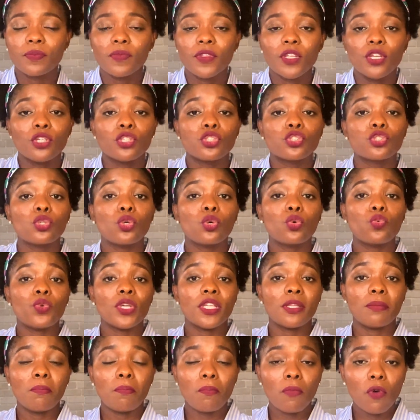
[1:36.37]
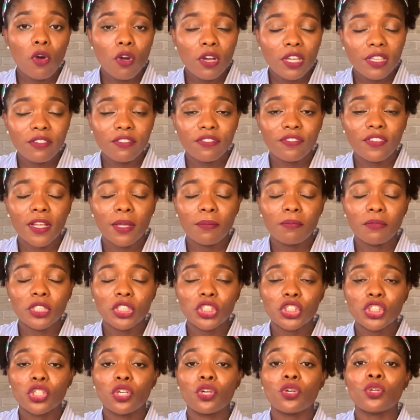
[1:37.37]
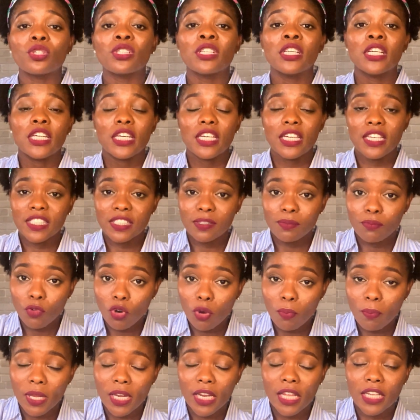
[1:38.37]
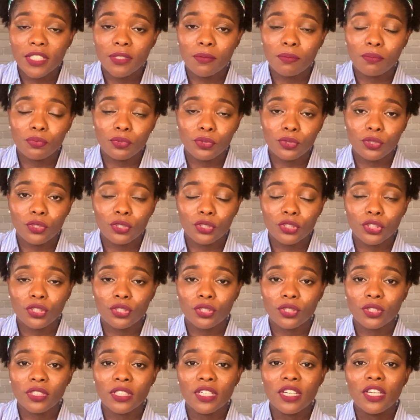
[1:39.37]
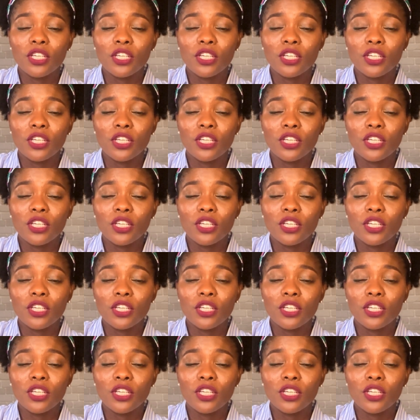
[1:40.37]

So with more inflammation is more melanin production.